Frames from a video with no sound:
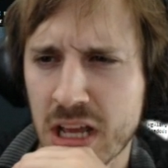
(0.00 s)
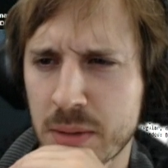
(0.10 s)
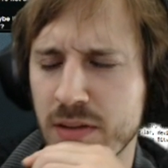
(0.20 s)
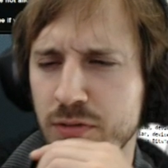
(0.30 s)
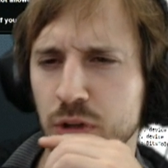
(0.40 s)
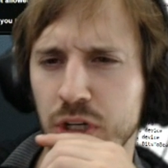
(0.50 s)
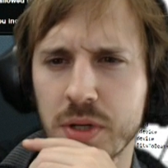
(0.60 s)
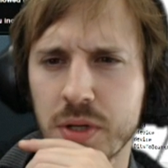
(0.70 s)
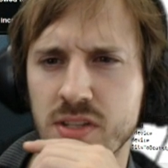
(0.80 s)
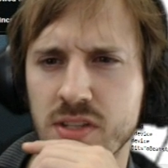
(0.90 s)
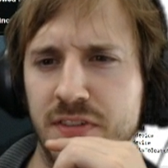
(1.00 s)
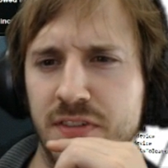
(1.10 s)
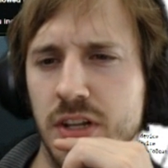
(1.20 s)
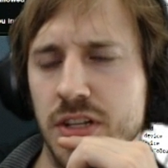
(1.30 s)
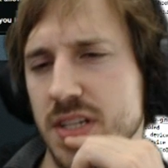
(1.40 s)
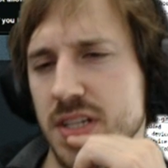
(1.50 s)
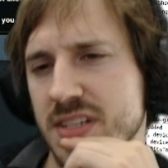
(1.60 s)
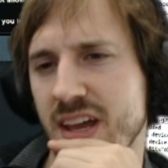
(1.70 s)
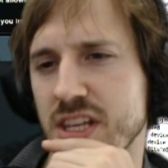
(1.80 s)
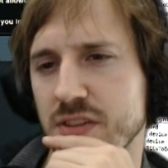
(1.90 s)
If you increase the font
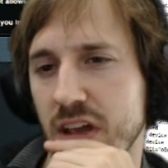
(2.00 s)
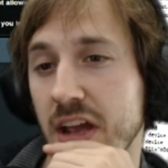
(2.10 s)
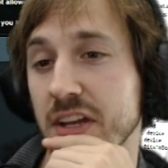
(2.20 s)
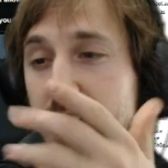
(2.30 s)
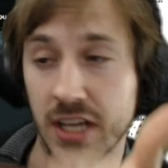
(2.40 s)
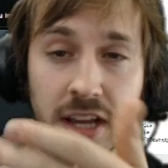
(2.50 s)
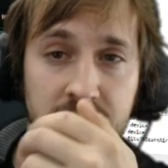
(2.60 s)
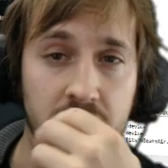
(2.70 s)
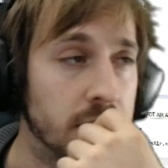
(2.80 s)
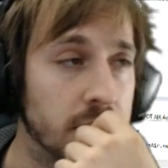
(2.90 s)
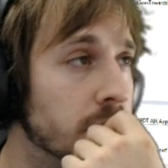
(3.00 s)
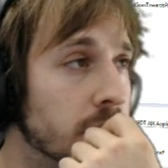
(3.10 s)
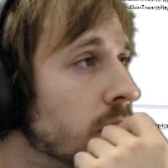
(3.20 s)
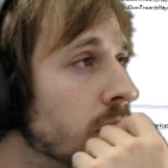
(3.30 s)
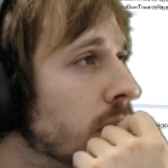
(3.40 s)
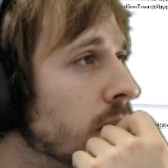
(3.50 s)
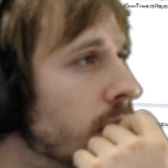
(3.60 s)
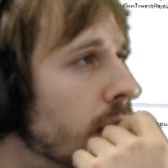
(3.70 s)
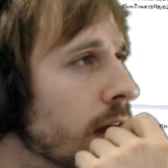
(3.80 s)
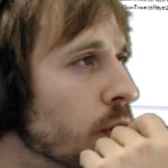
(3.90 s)
size of the ID, yeah, exactly.
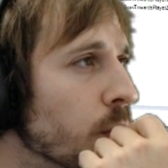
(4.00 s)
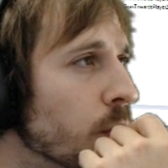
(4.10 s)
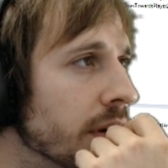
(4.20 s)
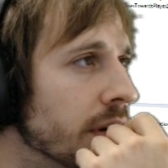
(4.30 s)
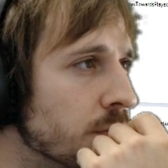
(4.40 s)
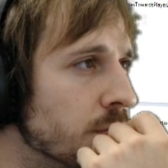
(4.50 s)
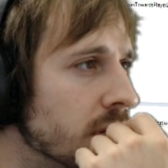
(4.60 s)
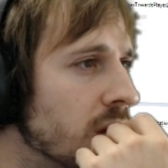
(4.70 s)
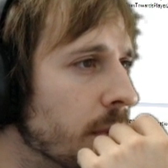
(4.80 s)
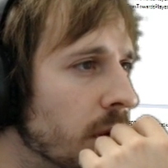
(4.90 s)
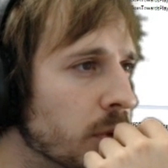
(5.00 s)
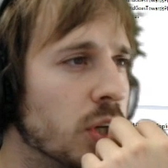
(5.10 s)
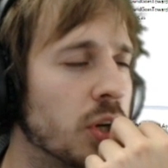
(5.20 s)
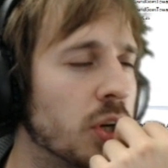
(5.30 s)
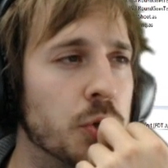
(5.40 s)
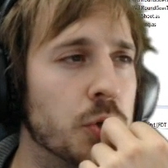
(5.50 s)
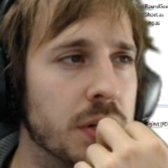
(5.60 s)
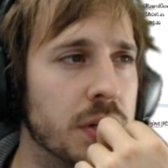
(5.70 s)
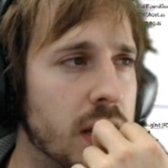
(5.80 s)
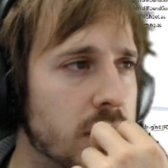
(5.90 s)
I don't know where it is right now, but I'm gonna continue
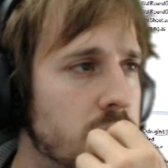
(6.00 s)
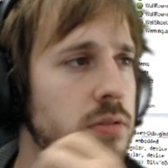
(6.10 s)
with that.